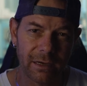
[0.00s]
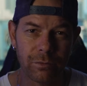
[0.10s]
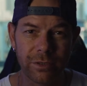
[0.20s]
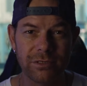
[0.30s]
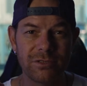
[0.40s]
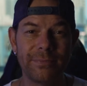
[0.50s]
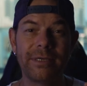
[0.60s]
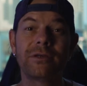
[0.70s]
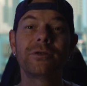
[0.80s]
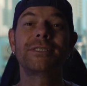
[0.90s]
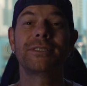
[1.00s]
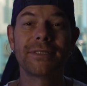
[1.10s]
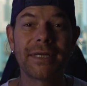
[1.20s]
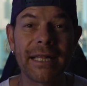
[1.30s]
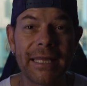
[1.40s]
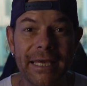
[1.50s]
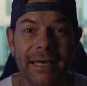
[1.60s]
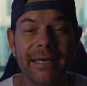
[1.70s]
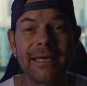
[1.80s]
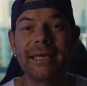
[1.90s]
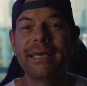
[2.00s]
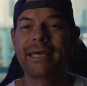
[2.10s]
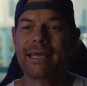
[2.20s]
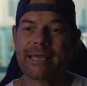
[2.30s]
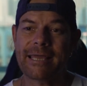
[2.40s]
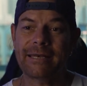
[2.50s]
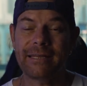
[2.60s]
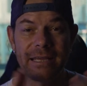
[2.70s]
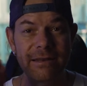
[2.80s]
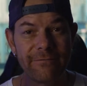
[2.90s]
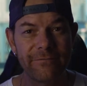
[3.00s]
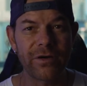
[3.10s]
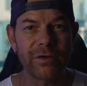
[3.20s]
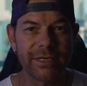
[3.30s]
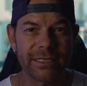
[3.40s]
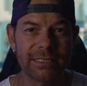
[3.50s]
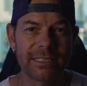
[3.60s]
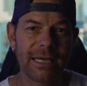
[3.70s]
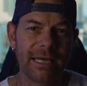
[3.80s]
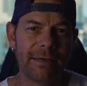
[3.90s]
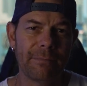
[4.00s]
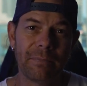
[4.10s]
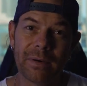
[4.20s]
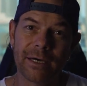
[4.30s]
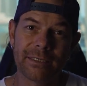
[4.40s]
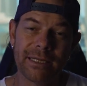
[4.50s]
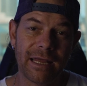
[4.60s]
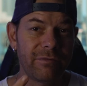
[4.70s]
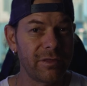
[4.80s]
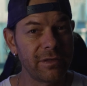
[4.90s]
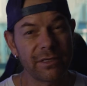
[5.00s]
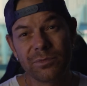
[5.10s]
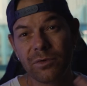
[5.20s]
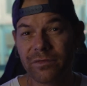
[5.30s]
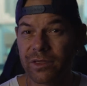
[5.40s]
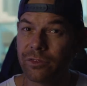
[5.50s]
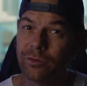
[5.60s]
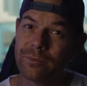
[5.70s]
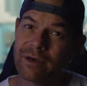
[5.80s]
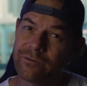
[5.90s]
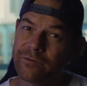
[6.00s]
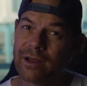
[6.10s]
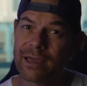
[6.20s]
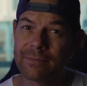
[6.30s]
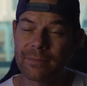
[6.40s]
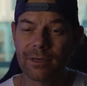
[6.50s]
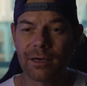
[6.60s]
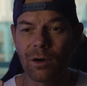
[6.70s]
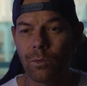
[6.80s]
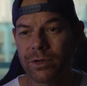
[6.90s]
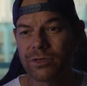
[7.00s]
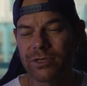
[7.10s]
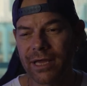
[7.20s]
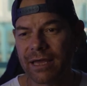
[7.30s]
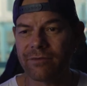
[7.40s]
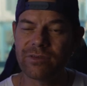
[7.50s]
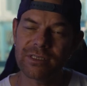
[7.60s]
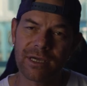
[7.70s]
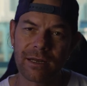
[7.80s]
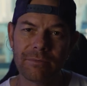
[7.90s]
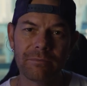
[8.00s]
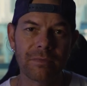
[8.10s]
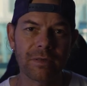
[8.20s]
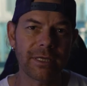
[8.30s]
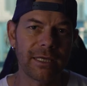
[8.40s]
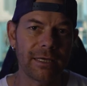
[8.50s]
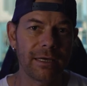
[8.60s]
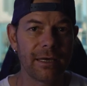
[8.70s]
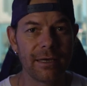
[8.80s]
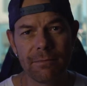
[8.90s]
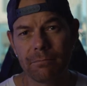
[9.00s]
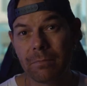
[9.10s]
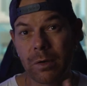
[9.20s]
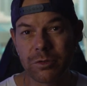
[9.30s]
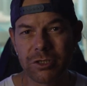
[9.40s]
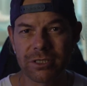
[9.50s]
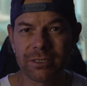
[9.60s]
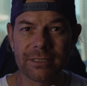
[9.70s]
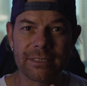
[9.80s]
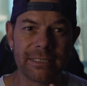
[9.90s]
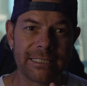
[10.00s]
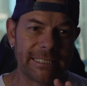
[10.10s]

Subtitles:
I want it to be crystal clear and in focus. But everything that's moving through my frame, I want to have this kind of milky motion,